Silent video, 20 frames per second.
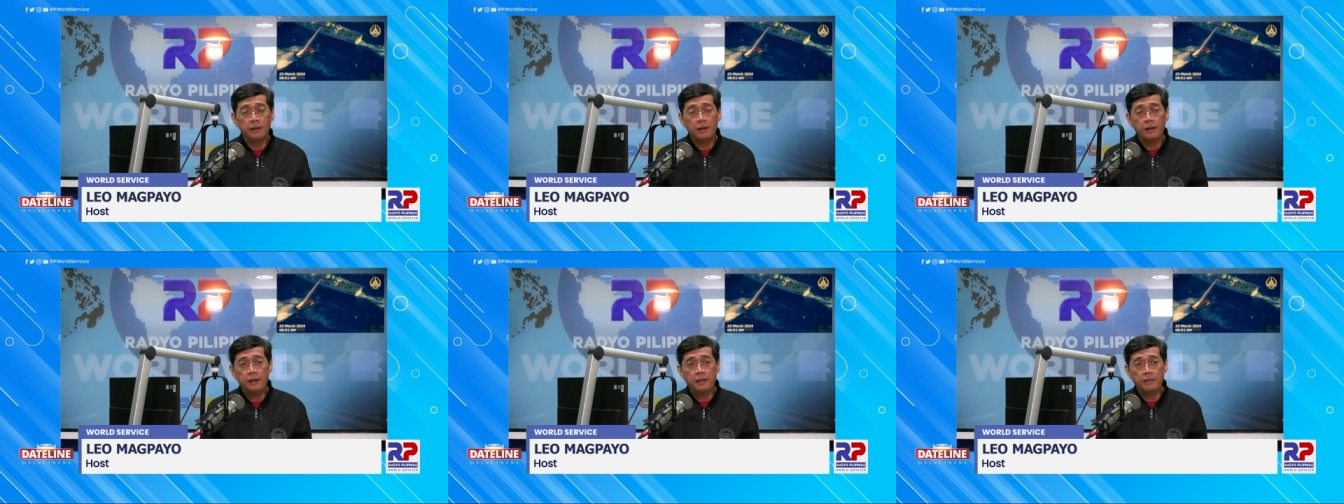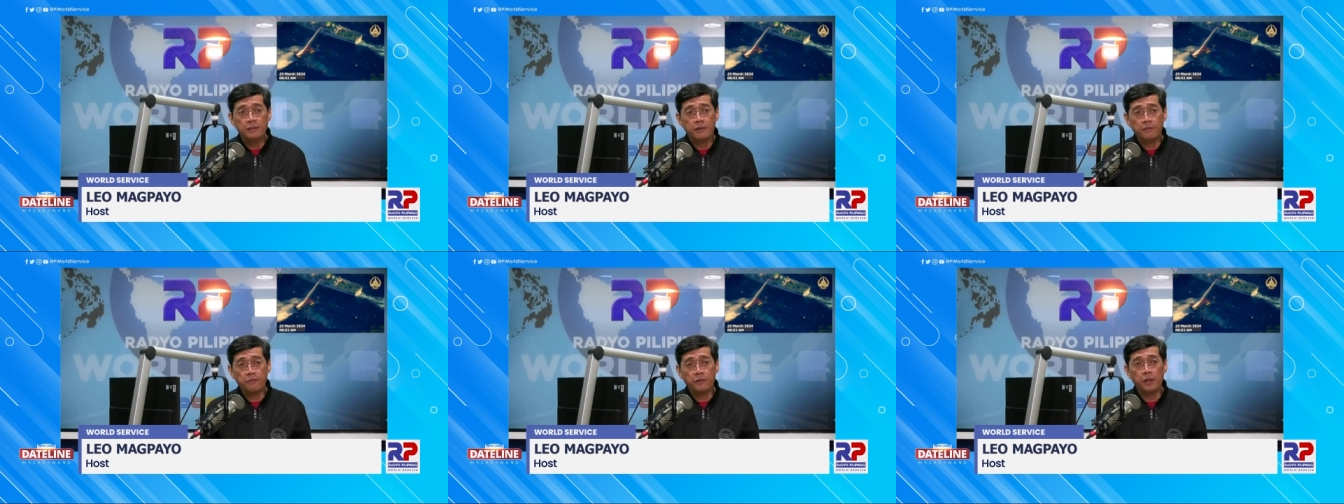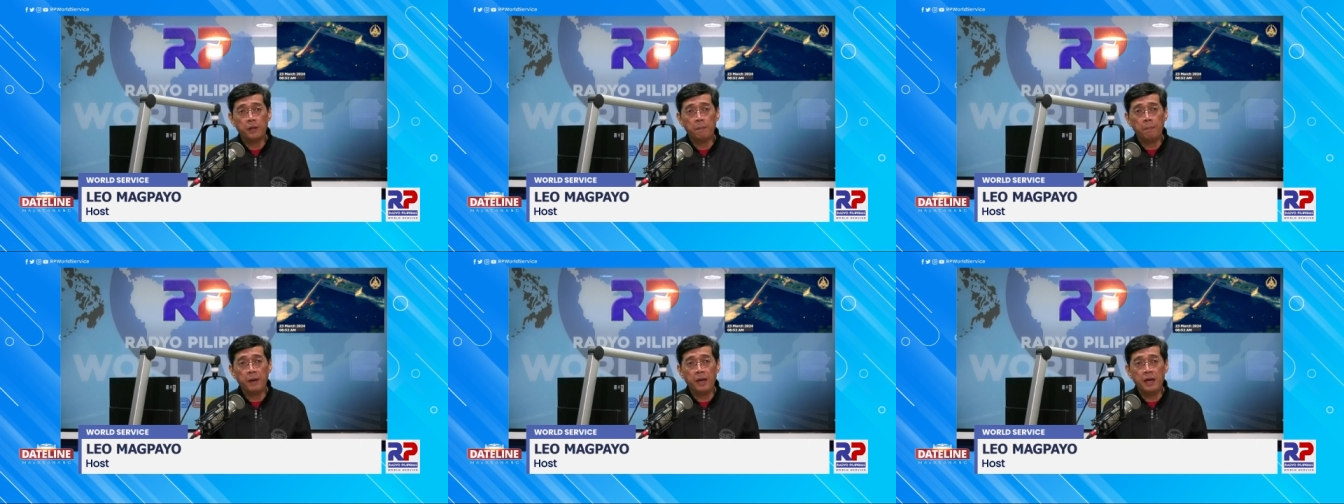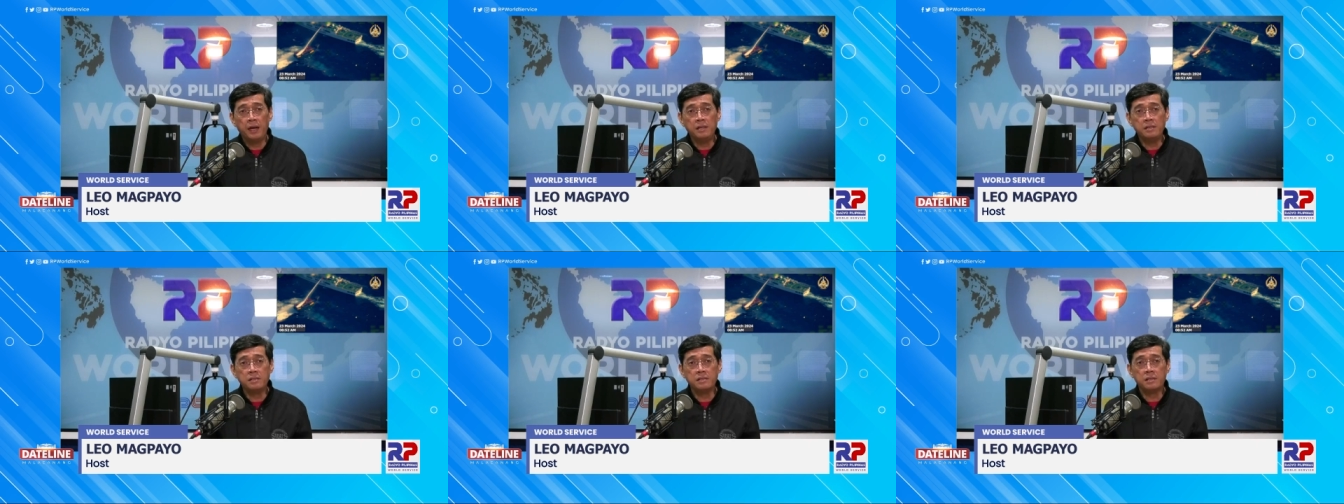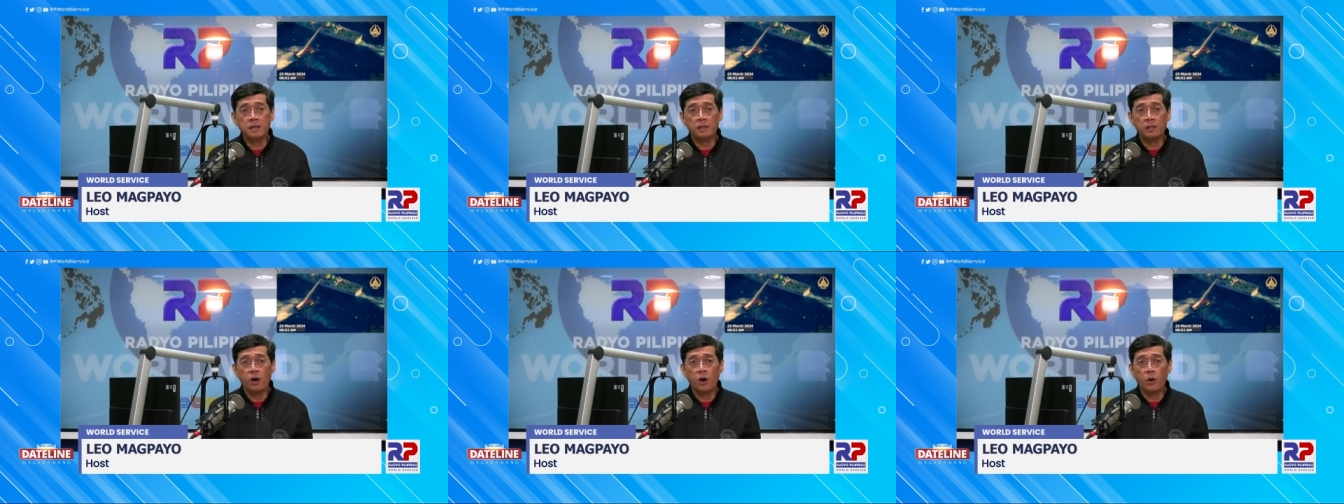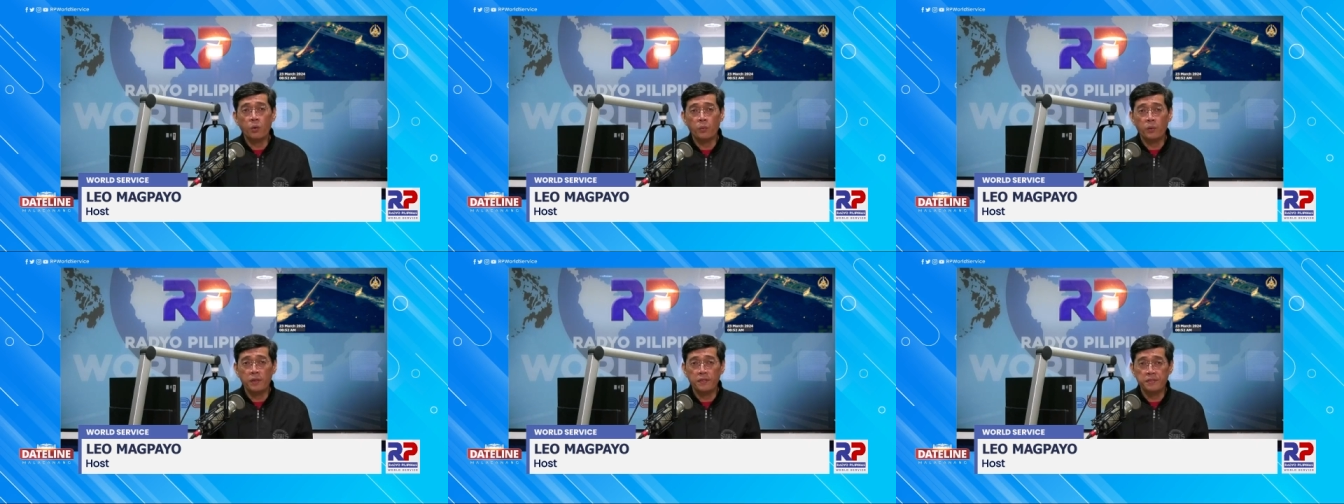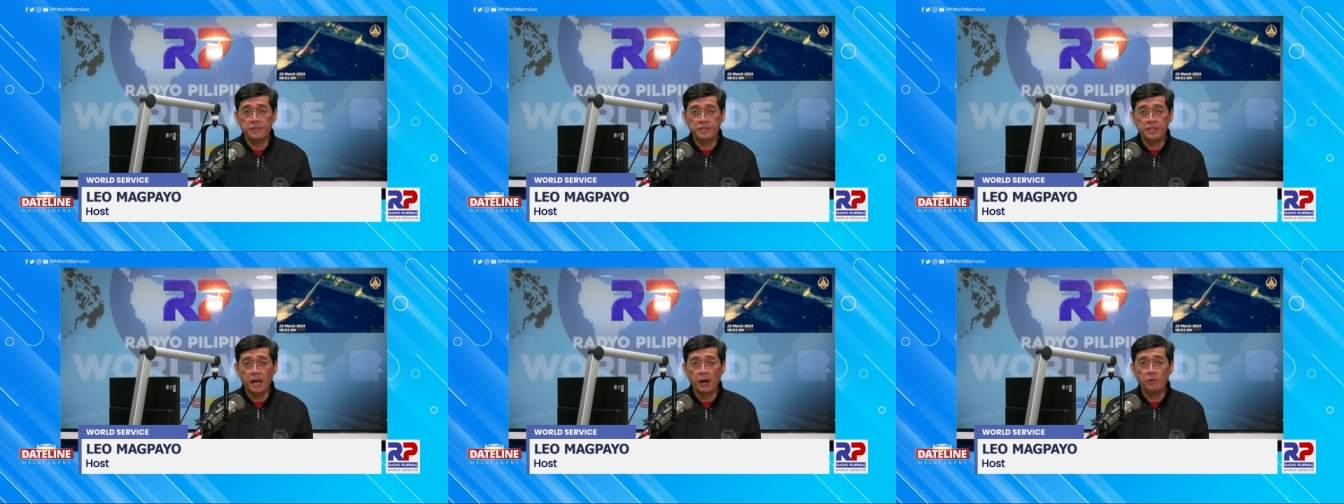The Philippines, along with
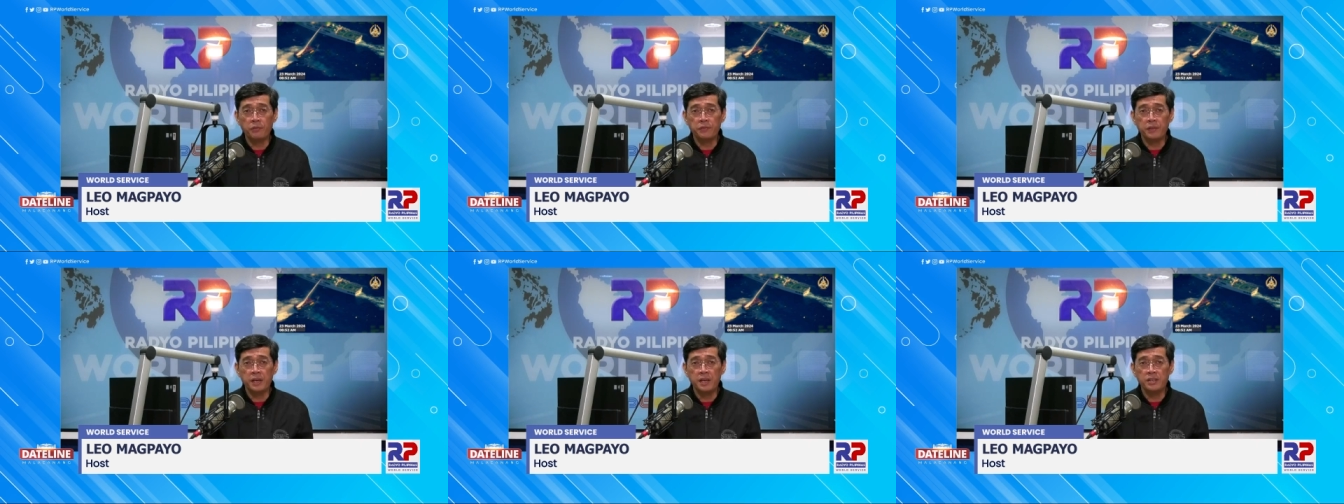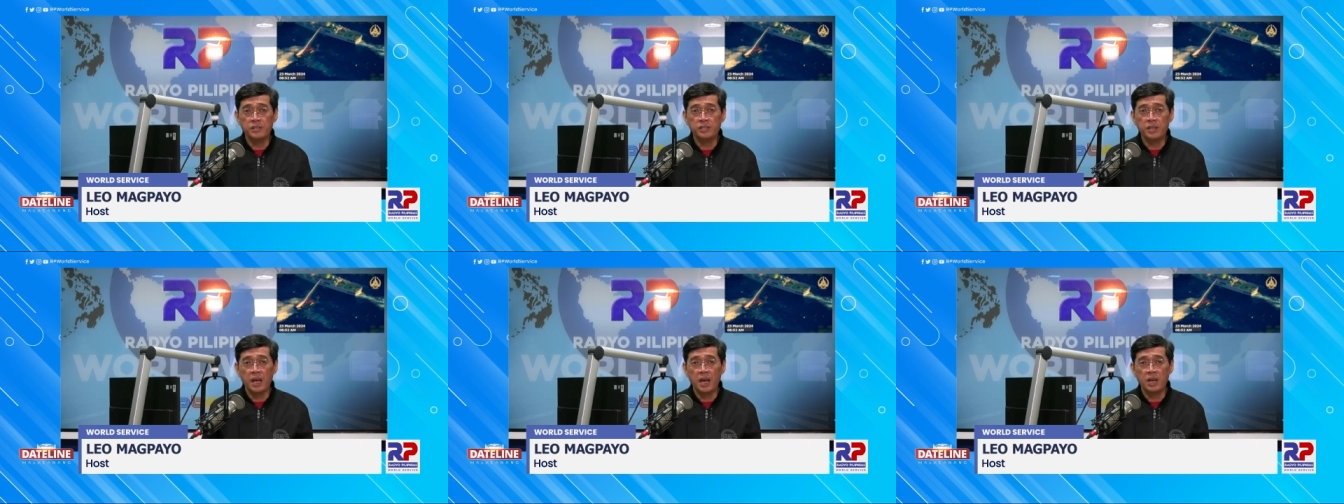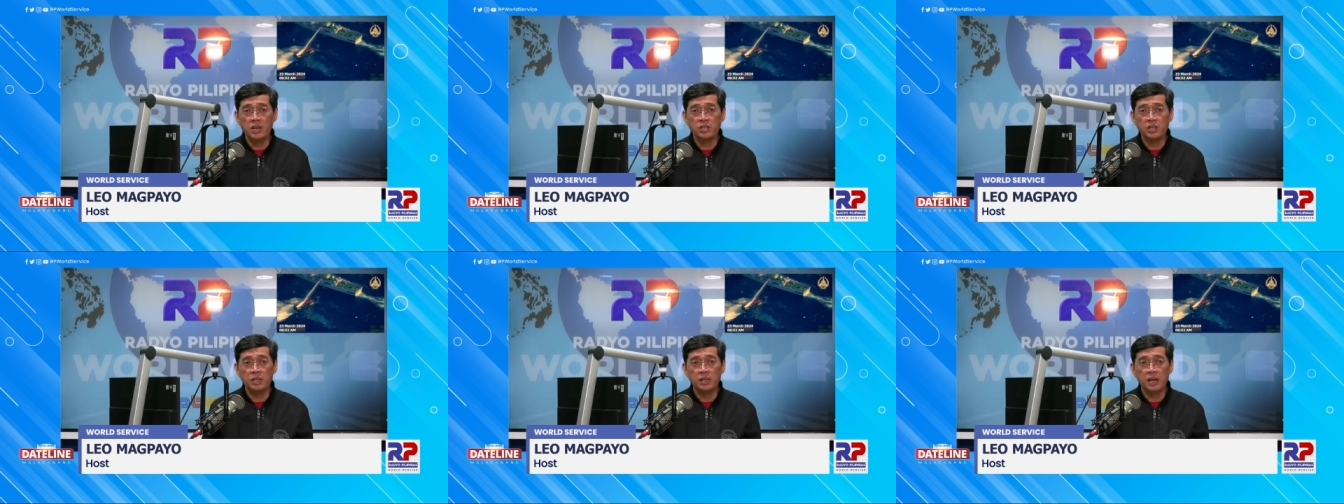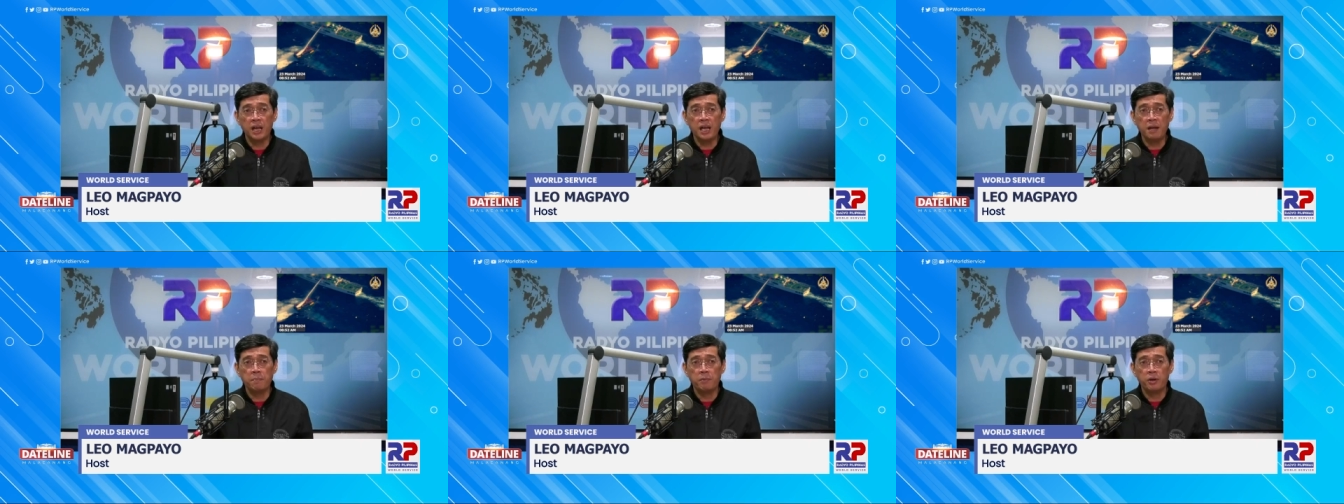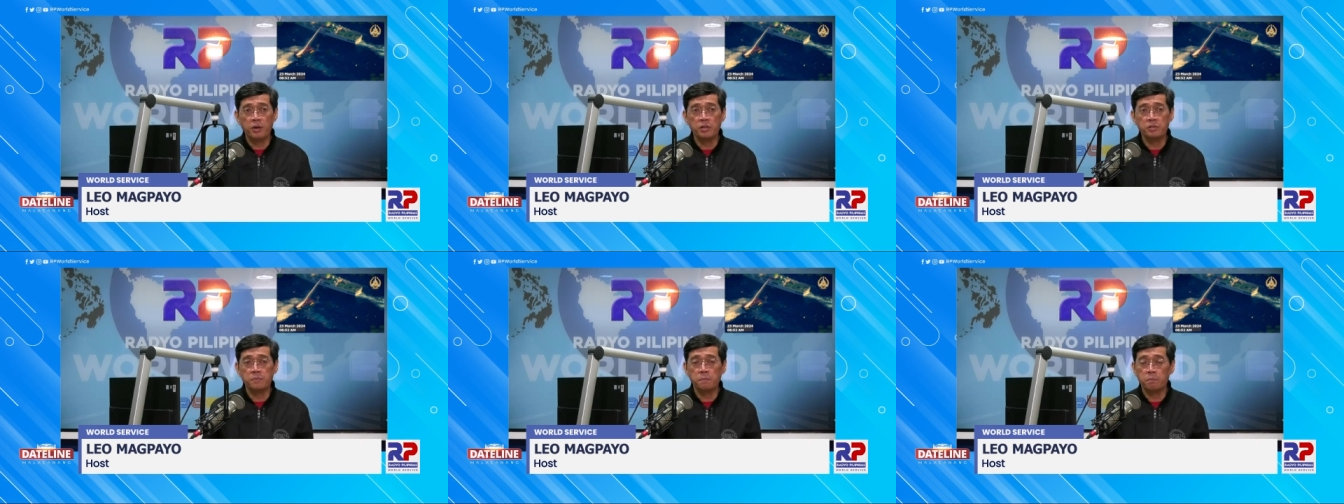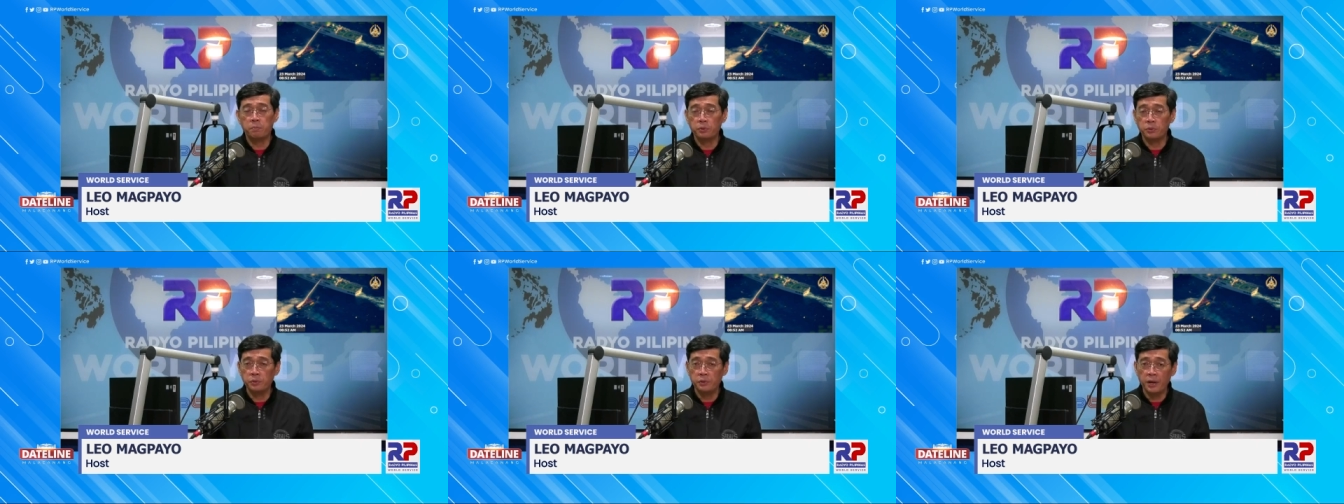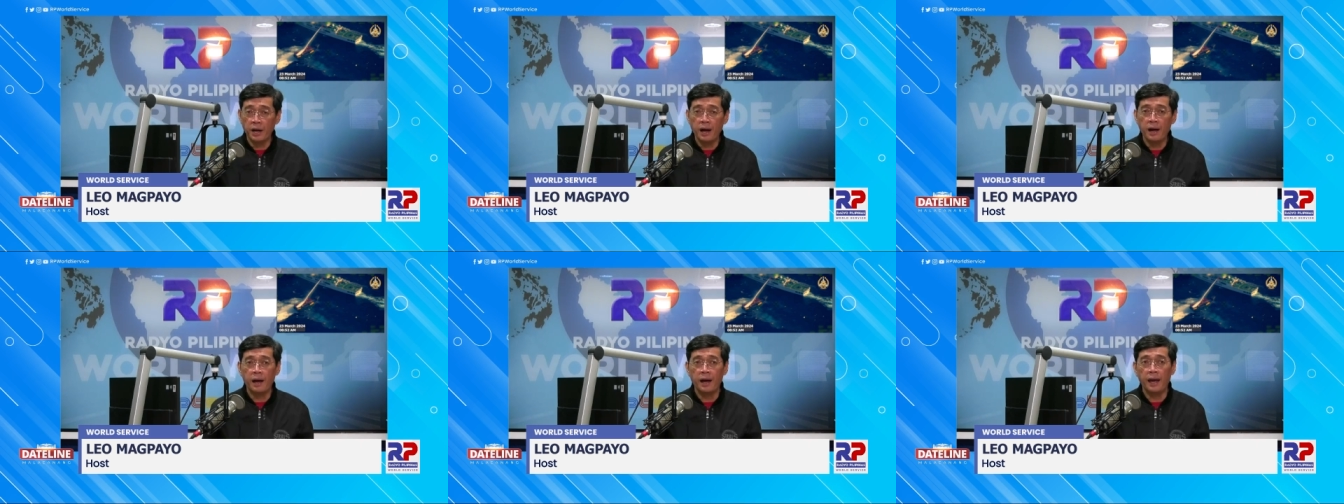Southeast Asian neighbors
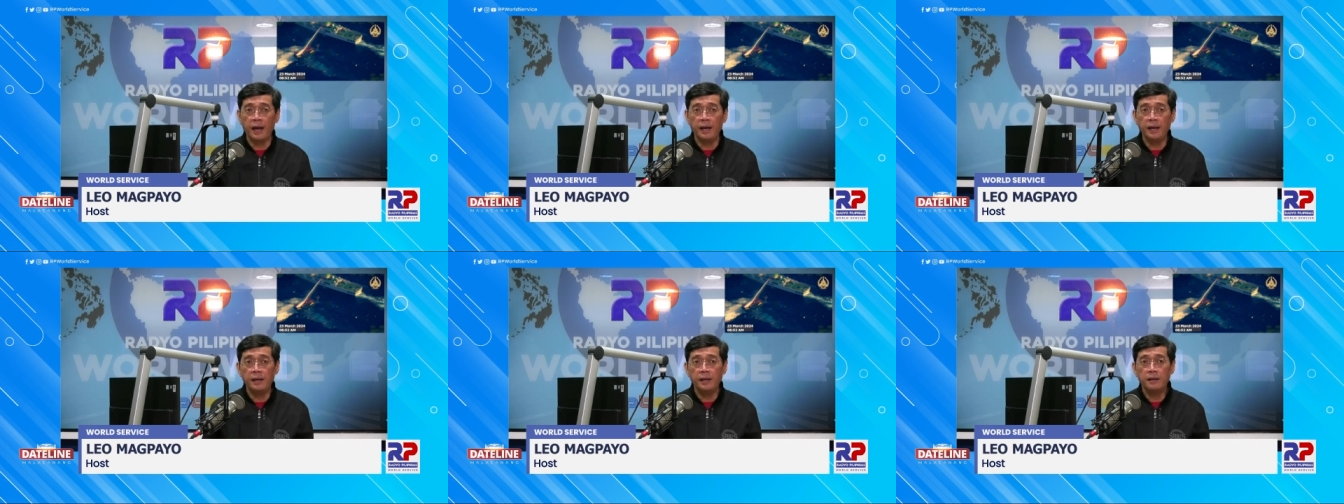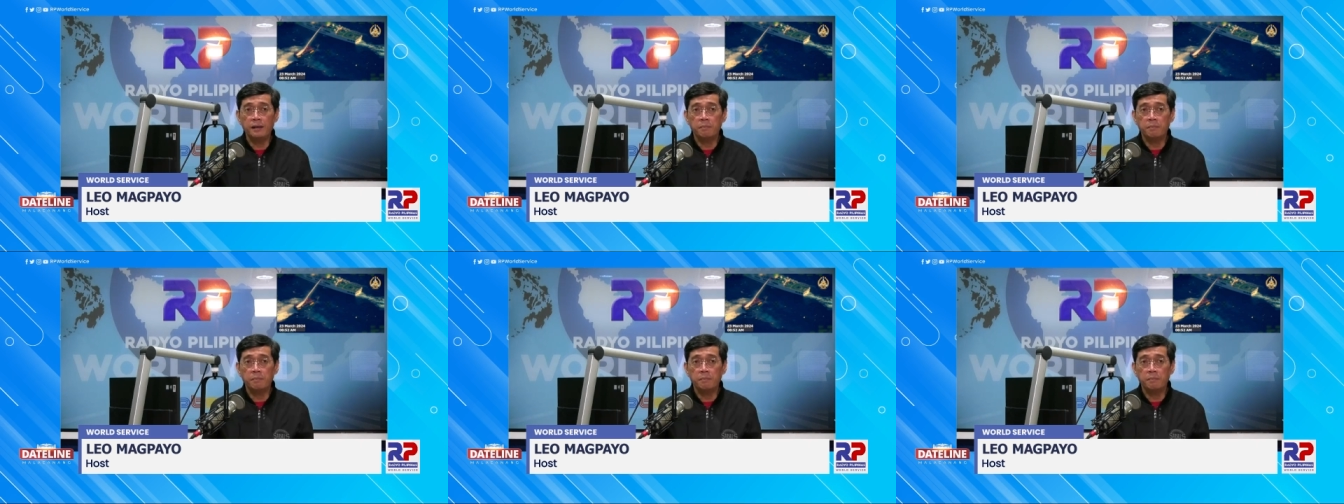Brunei,